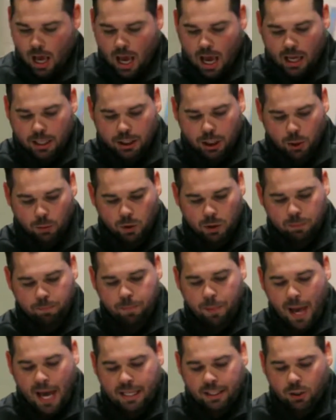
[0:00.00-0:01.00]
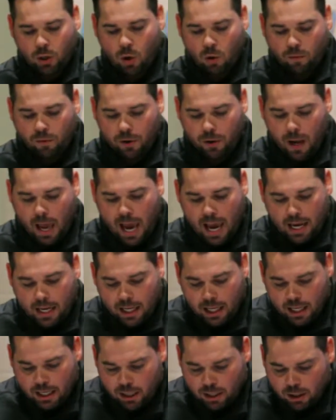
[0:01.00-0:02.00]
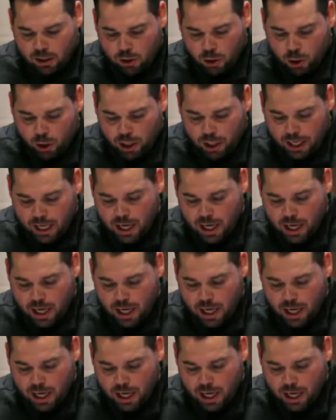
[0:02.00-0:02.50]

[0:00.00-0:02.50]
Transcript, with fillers: And she was bent over and in, could